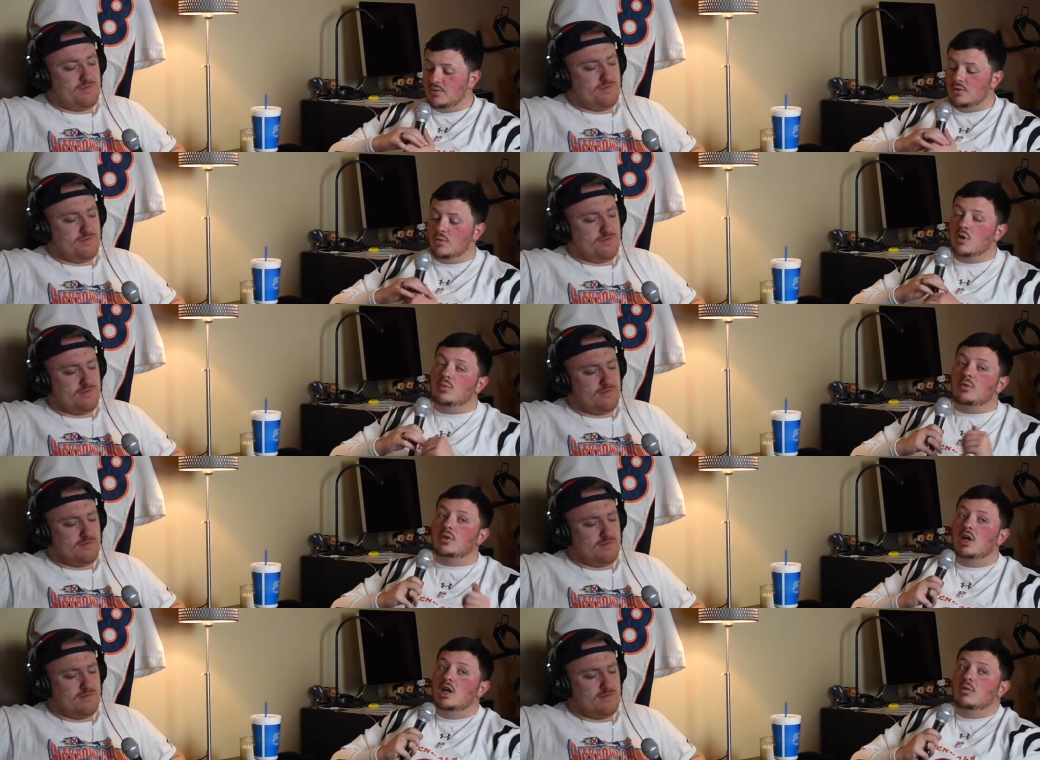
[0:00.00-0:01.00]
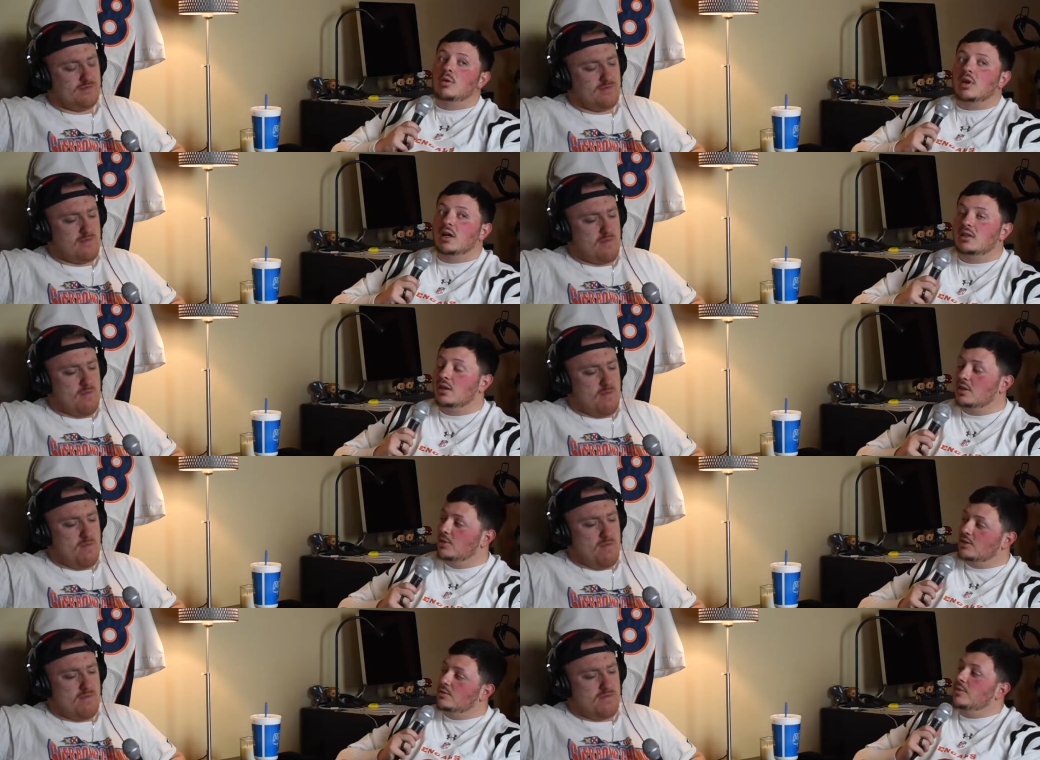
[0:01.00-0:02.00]
Speaker 1: if you remember we were kind of talking
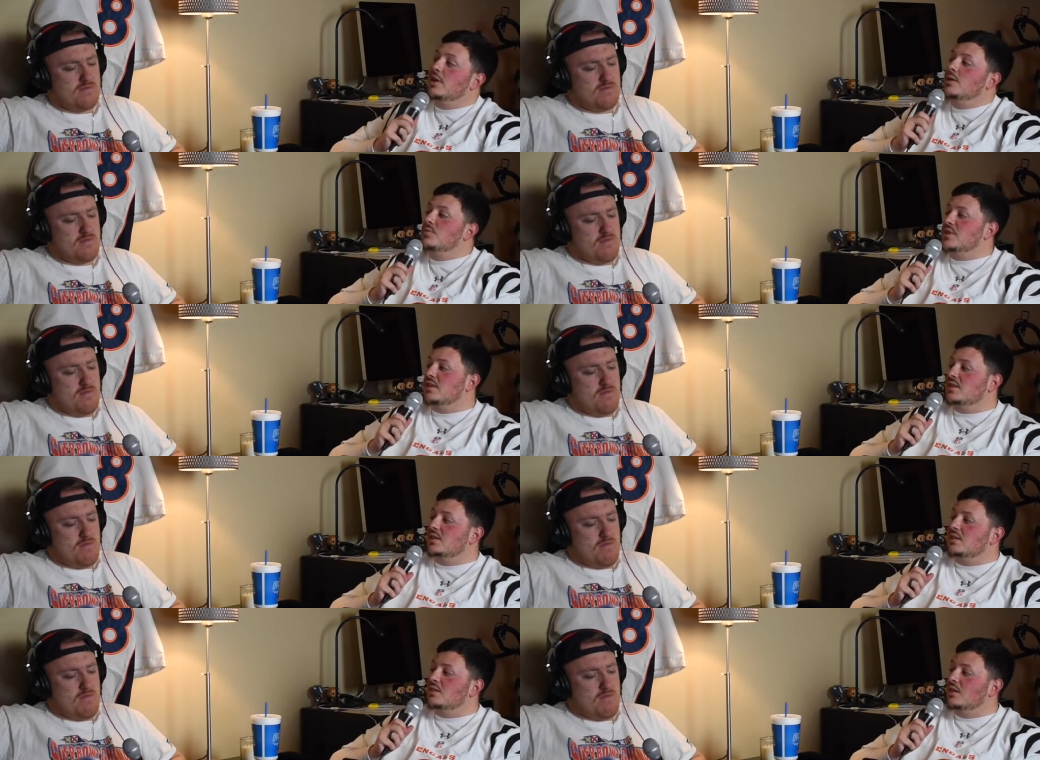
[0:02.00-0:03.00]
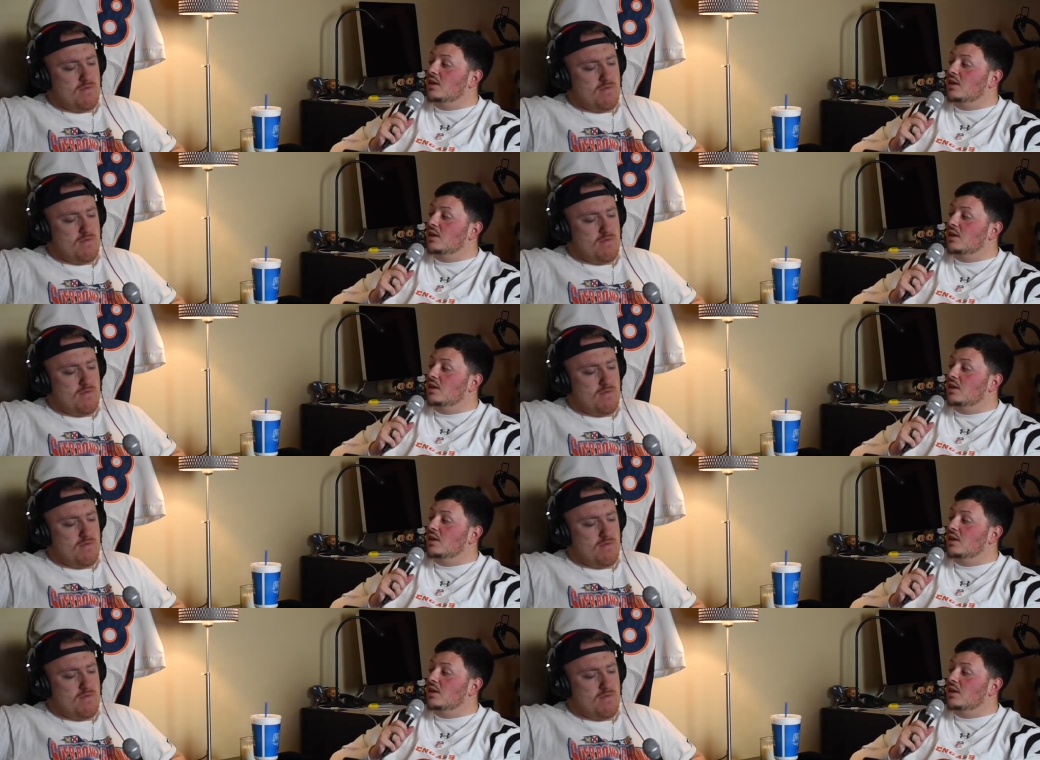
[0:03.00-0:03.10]
about the Rams as a,